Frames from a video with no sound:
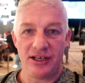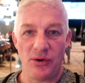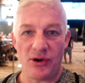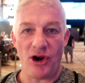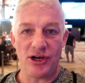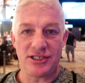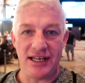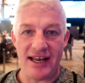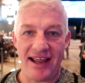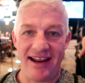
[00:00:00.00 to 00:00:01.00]
No cards
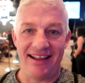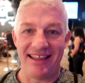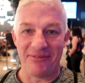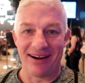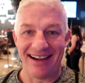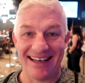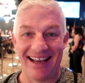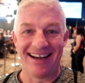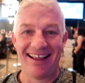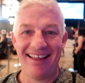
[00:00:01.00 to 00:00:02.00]
today. And then when I
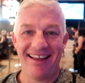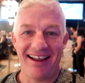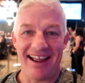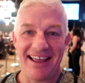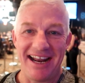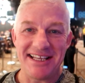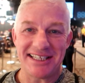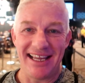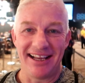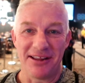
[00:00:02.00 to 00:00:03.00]
did, I had ace
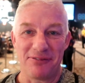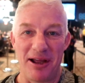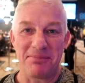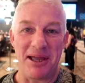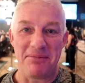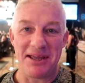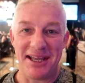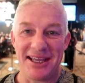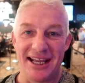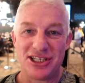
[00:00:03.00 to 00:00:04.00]
king and the flop came
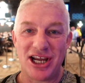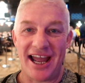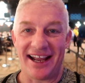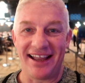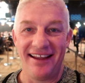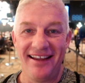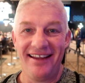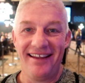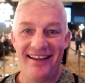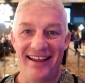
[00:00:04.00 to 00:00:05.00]
king, king, jack.
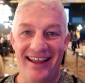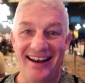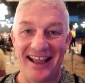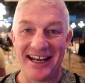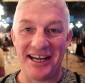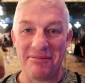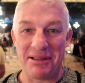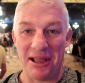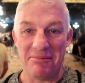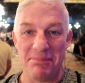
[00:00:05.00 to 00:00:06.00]
And I ended up
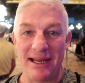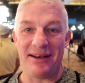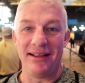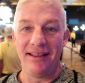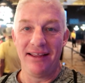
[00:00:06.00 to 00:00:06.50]
getting beat